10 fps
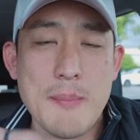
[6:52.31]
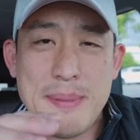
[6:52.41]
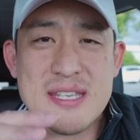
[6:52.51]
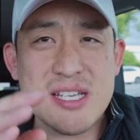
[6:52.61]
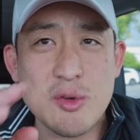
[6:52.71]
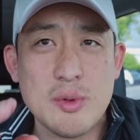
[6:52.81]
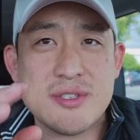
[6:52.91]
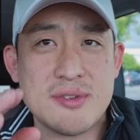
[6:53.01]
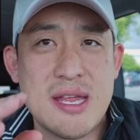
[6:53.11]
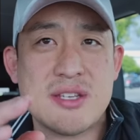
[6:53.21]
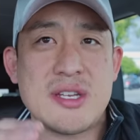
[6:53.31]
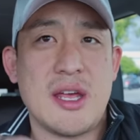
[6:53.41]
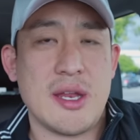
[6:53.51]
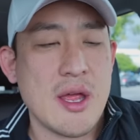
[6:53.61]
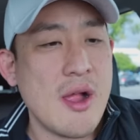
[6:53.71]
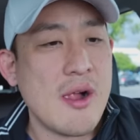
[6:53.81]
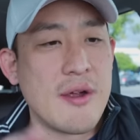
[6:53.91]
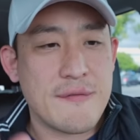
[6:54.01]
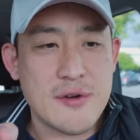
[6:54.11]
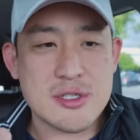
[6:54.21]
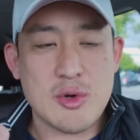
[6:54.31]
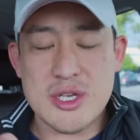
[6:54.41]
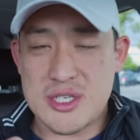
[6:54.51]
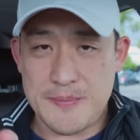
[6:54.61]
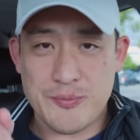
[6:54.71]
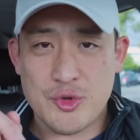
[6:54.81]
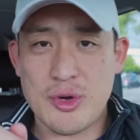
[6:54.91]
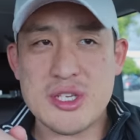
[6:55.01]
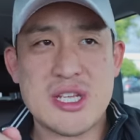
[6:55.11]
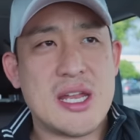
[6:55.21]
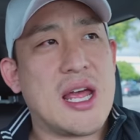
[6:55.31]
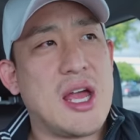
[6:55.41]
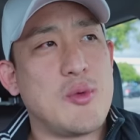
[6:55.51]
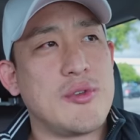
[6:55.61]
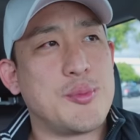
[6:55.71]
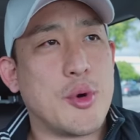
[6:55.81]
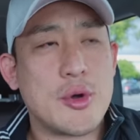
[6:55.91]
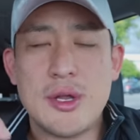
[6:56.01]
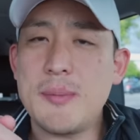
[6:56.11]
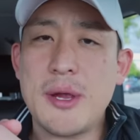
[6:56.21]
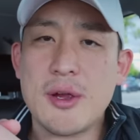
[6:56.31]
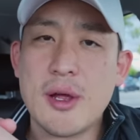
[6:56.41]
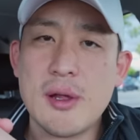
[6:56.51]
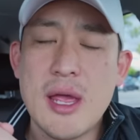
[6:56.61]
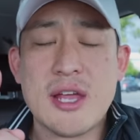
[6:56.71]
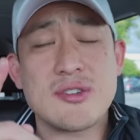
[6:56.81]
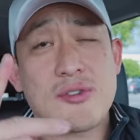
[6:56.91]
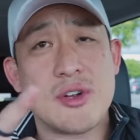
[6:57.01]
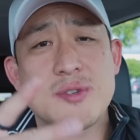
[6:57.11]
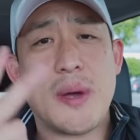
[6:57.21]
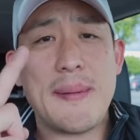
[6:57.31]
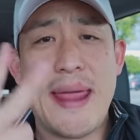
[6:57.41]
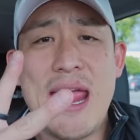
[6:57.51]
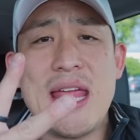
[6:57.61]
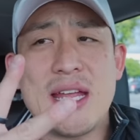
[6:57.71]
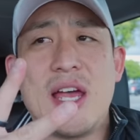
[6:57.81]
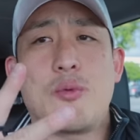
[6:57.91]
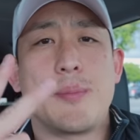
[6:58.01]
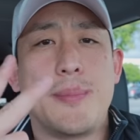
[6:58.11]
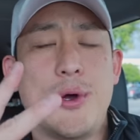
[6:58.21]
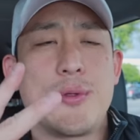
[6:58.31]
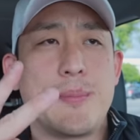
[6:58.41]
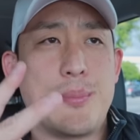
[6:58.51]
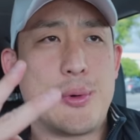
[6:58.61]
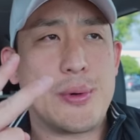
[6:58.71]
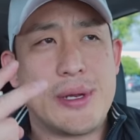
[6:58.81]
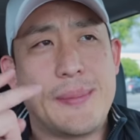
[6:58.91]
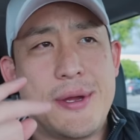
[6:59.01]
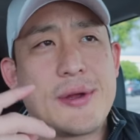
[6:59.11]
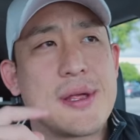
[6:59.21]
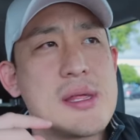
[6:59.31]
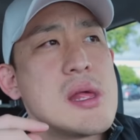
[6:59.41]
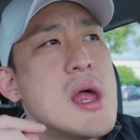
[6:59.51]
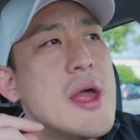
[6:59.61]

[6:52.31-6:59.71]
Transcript: Basically, what's your nationality? First question, Crunch Dad, I was born in America. Actually, Crunch Mom and I were both born in America.